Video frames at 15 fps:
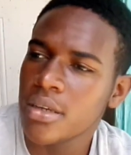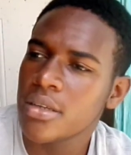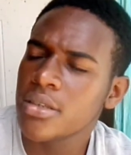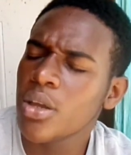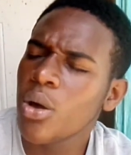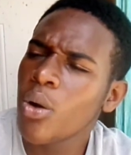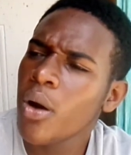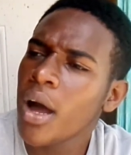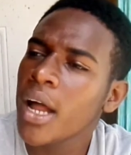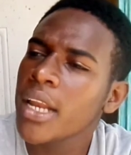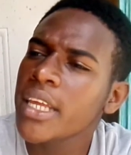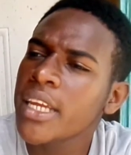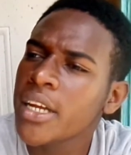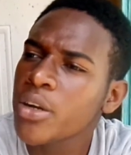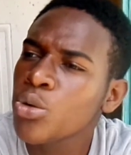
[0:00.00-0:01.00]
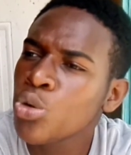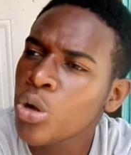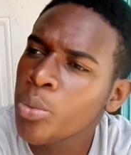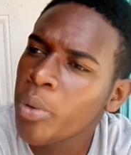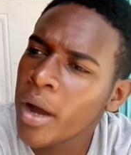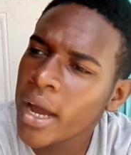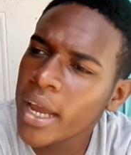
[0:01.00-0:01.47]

So, how hair grow up on